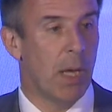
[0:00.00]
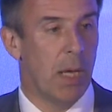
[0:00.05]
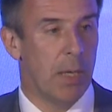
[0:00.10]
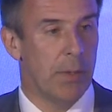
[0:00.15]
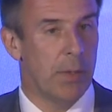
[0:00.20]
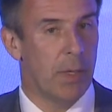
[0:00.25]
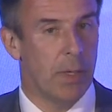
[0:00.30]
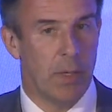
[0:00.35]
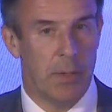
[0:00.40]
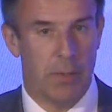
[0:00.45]

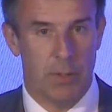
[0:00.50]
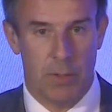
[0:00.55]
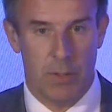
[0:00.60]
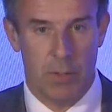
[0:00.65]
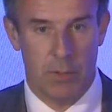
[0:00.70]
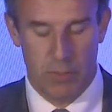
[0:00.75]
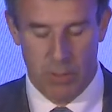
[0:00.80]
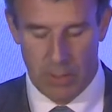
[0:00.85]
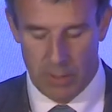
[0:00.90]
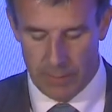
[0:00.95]
under the
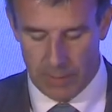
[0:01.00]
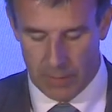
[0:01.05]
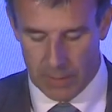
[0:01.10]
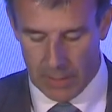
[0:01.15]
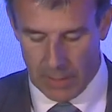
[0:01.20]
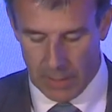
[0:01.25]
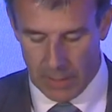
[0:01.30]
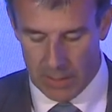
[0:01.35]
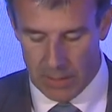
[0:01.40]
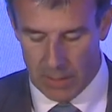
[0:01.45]
new Chief
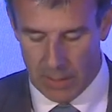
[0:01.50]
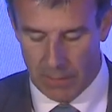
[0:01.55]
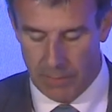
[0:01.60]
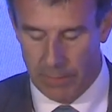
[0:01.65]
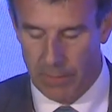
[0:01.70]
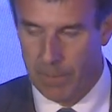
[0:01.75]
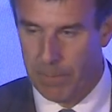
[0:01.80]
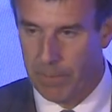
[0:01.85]
Executive.